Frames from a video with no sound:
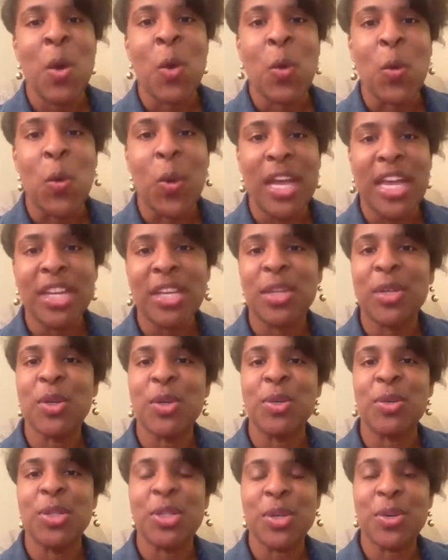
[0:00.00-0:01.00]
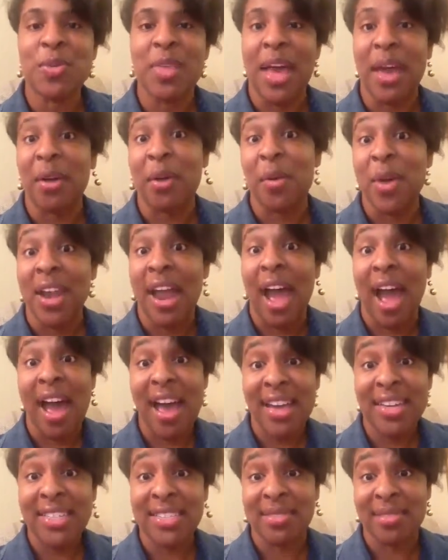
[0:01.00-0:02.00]
when you do that, or when
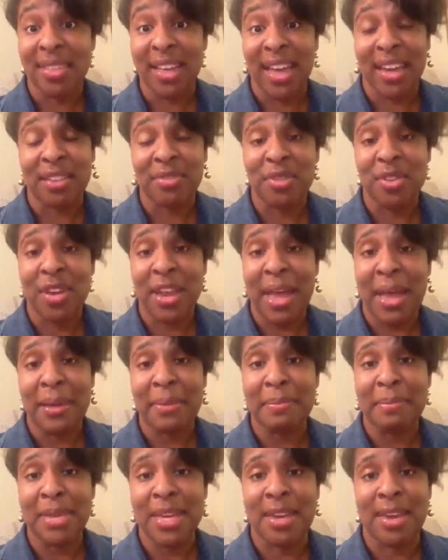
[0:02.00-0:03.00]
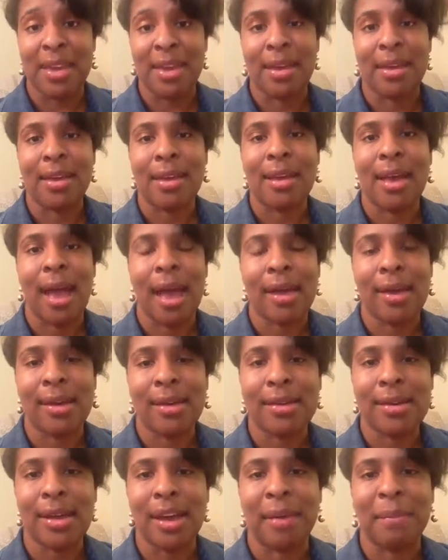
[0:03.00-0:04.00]
I do that, if you're like me, I
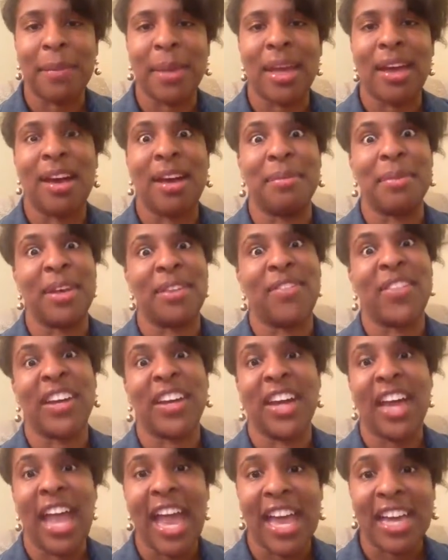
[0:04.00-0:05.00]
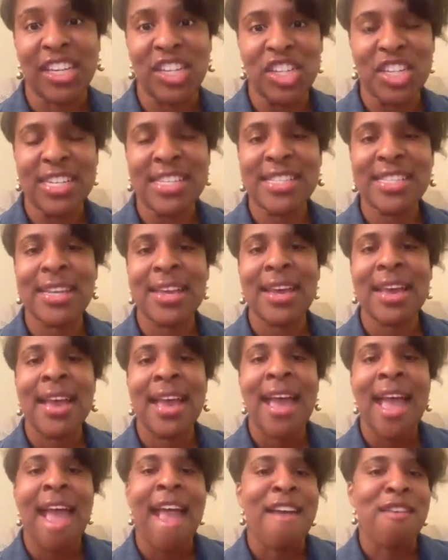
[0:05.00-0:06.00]
end up becoming very anxious
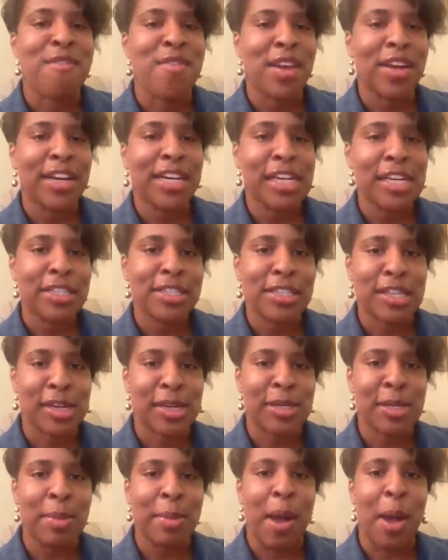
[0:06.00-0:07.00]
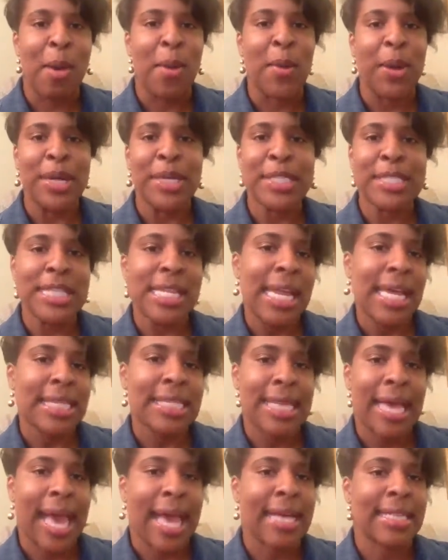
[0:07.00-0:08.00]
and very concerned about where's the
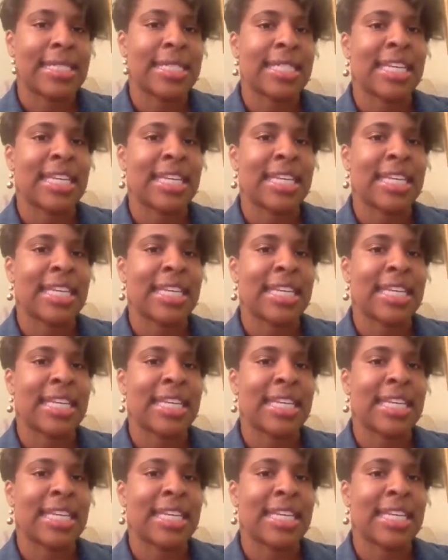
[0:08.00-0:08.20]
next gas